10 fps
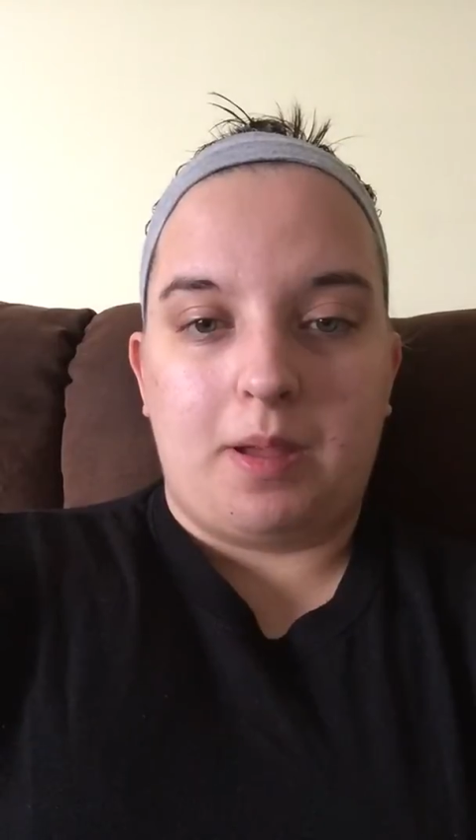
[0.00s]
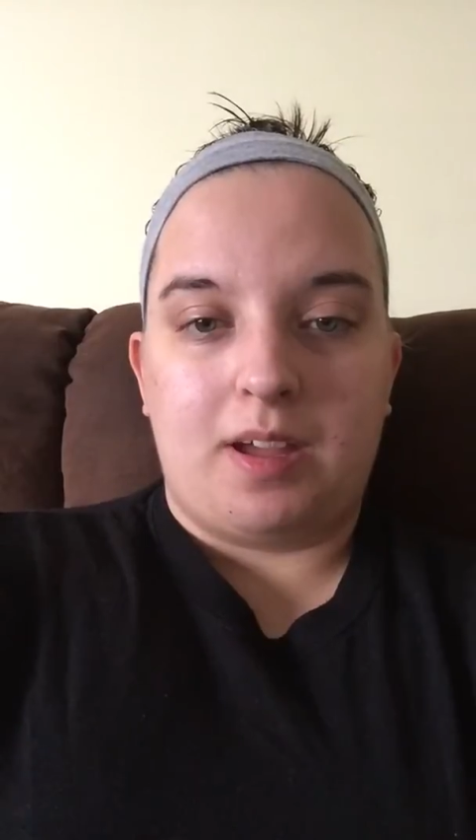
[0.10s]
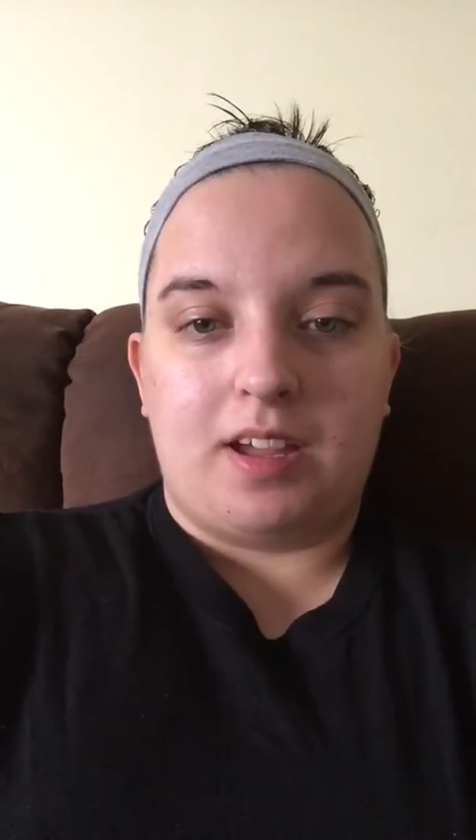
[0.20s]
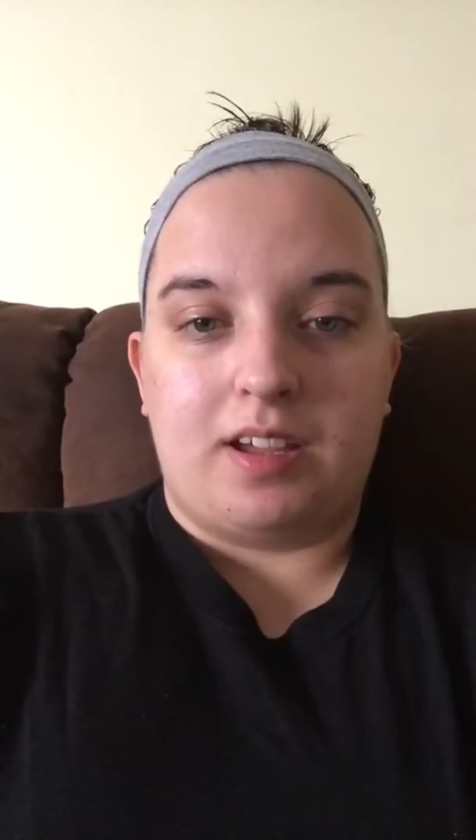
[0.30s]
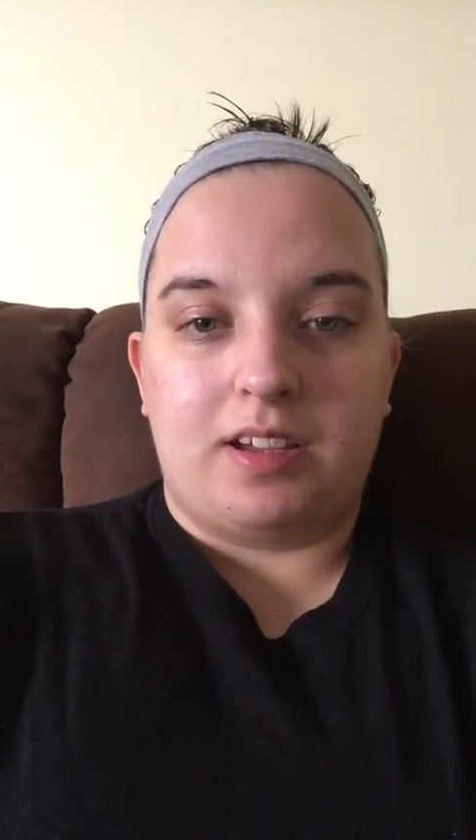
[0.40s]

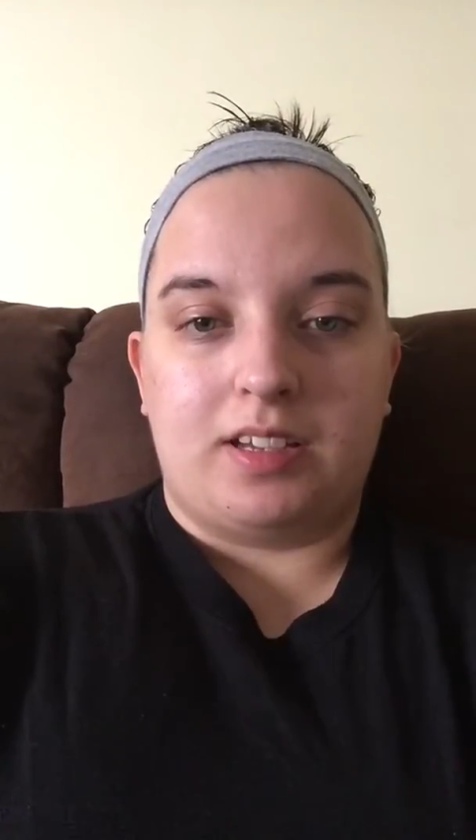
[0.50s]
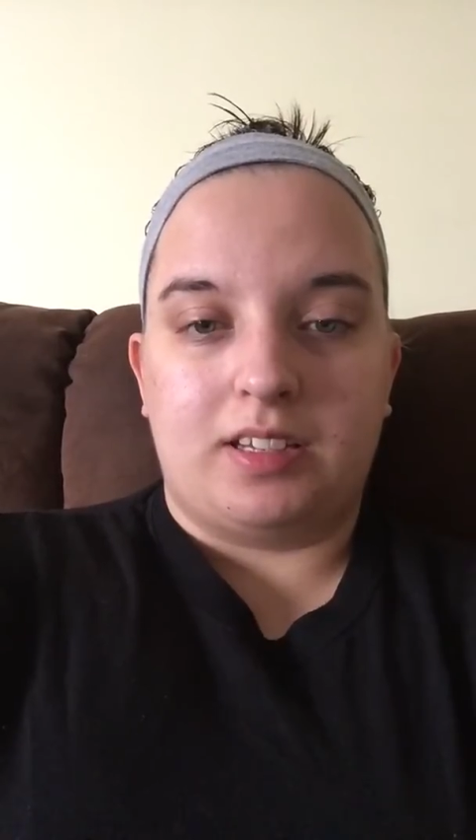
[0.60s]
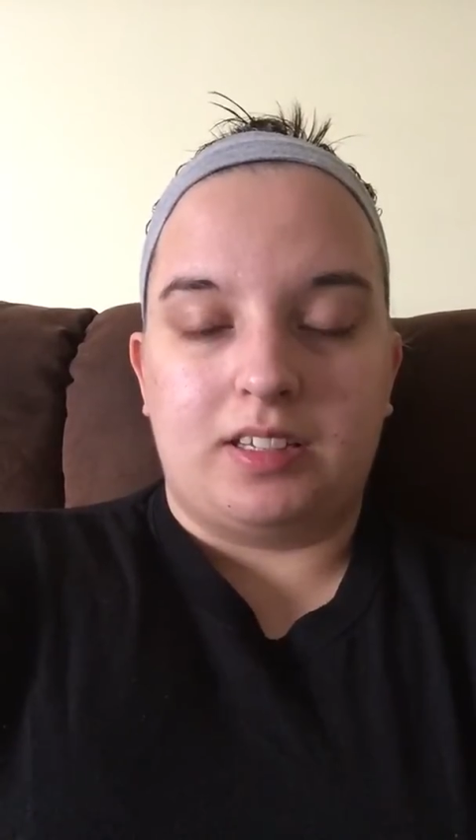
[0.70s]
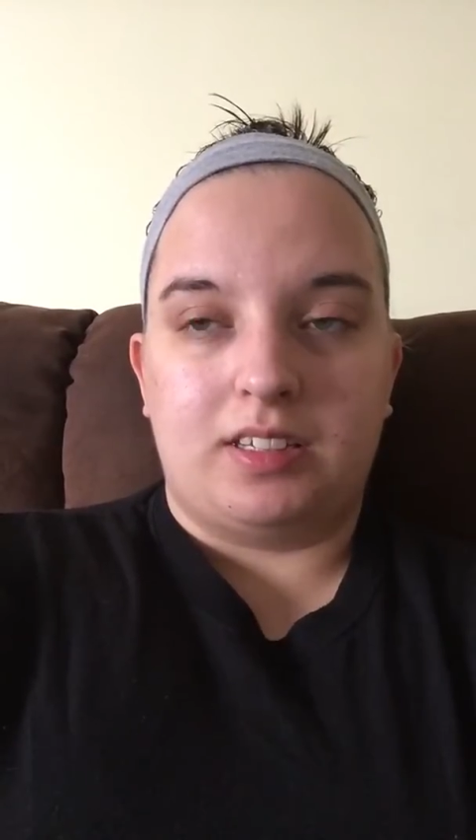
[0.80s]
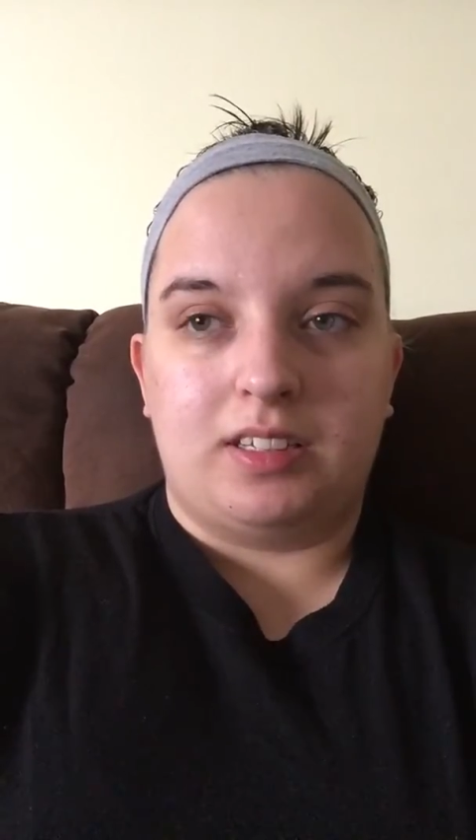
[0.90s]

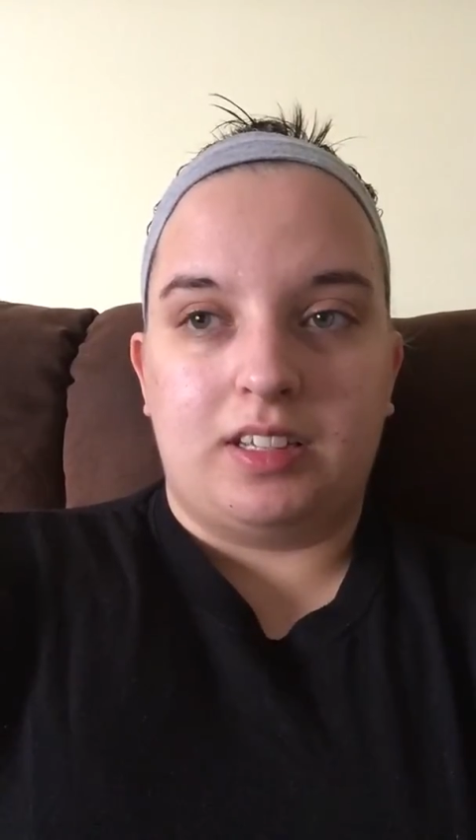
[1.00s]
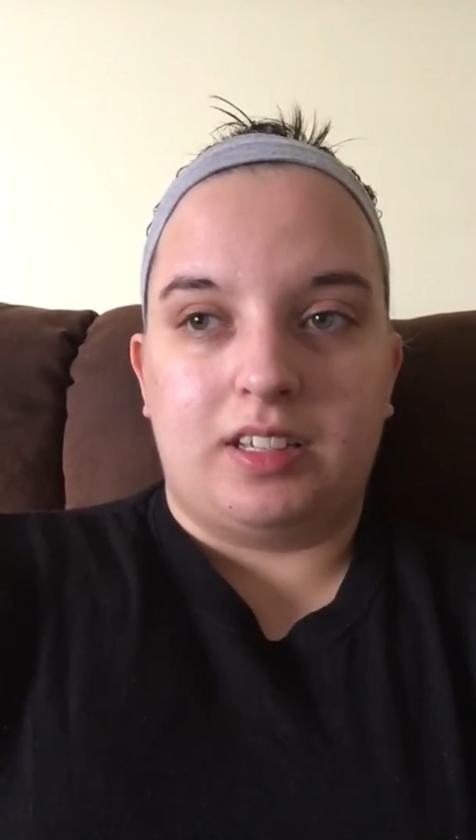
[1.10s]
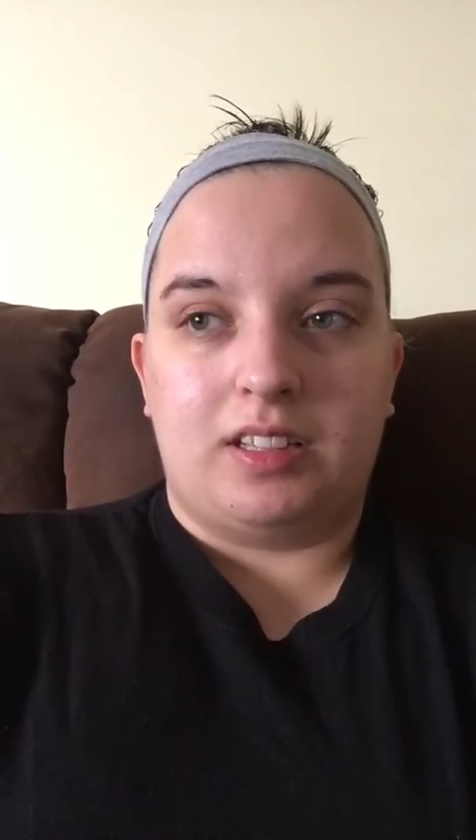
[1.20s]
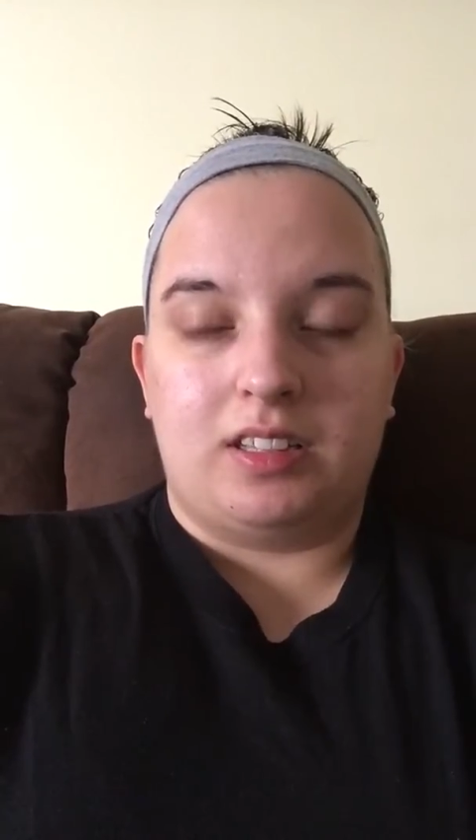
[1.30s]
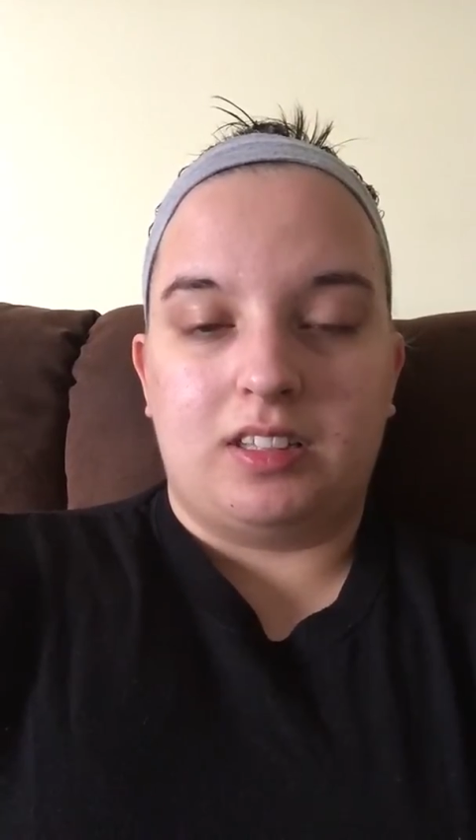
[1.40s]
and
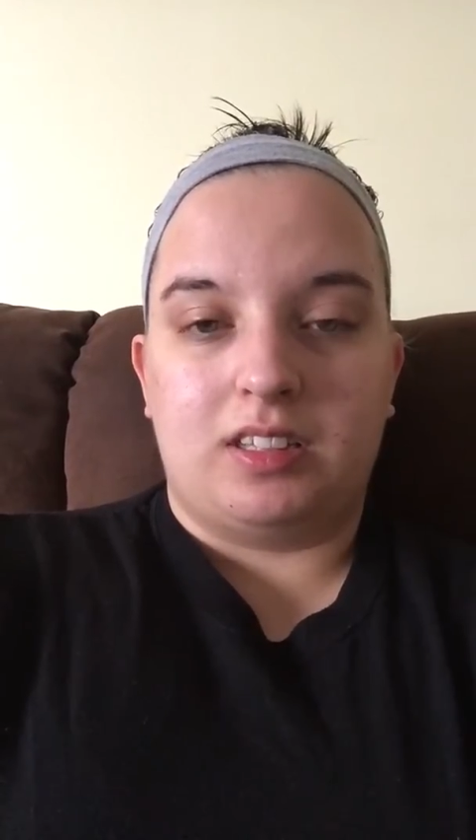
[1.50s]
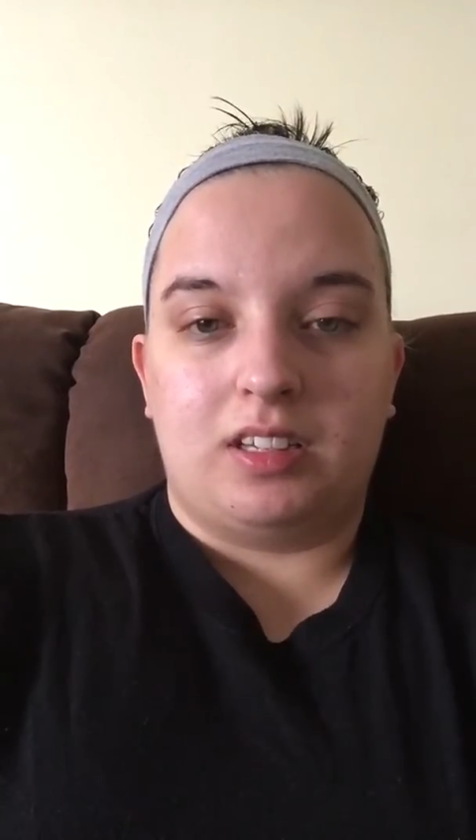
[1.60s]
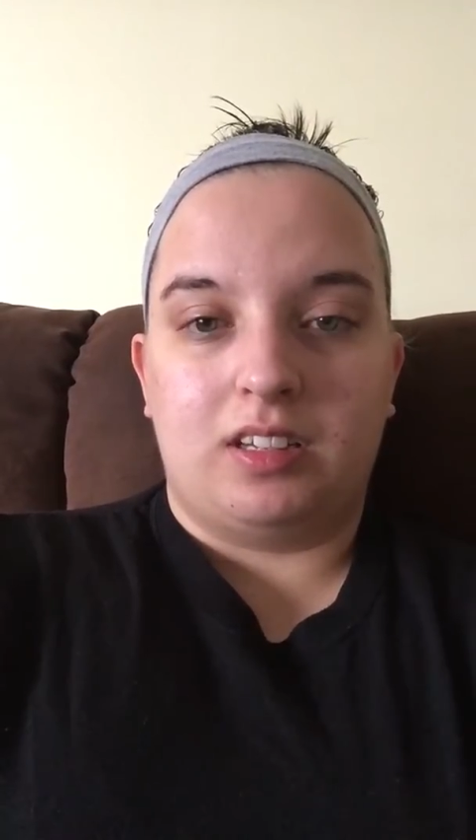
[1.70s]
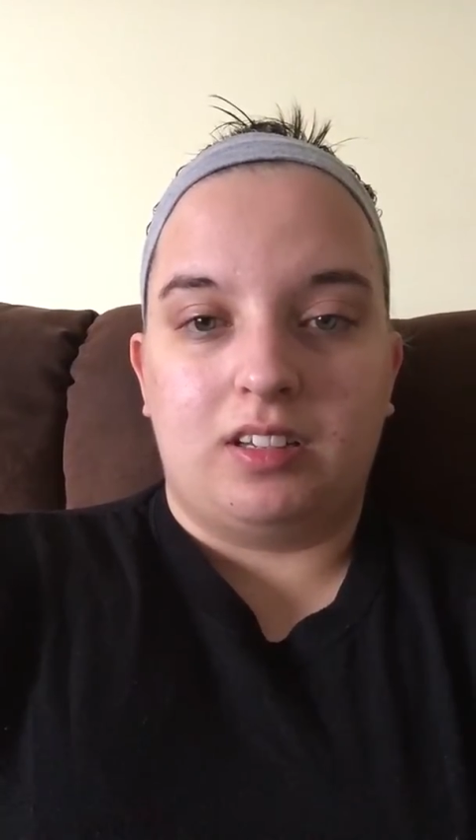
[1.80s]
it's